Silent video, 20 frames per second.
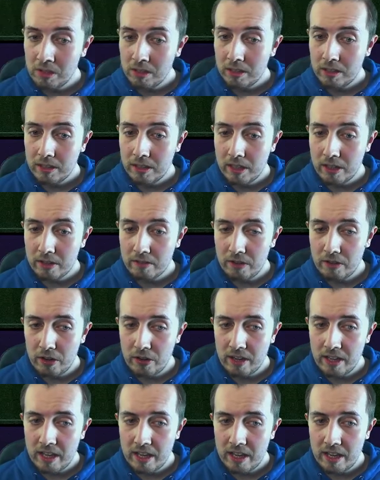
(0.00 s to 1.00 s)
Another
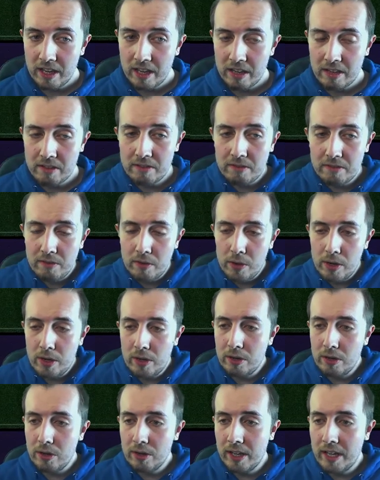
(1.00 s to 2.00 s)
very, very
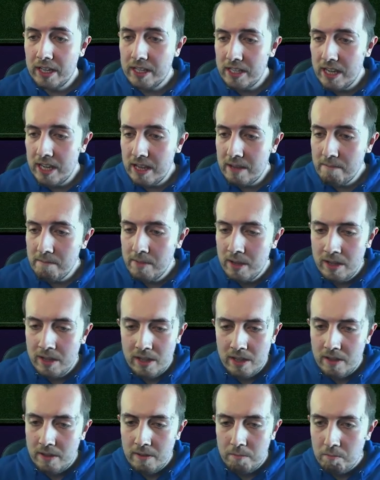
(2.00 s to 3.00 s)
good looking team.
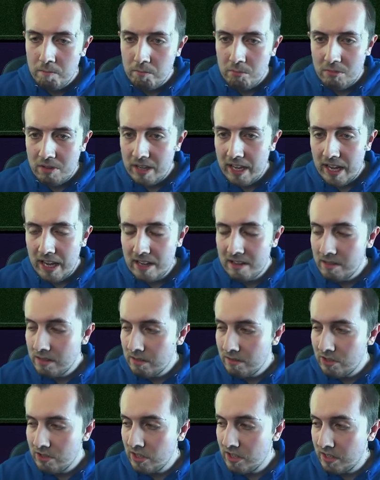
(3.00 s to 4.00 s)
Again,
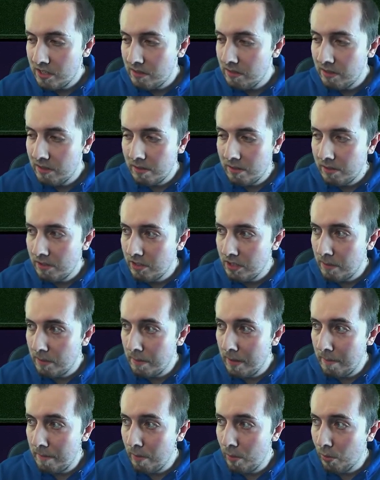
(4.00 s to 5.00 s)
just a
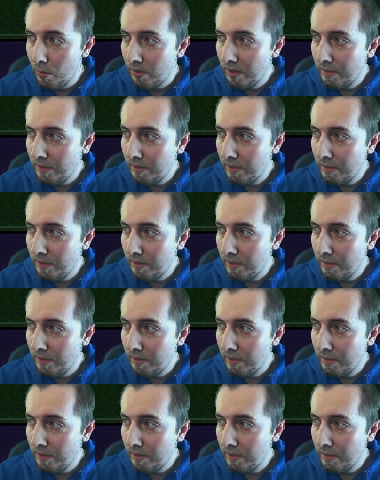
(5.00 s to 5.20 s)
bit boring,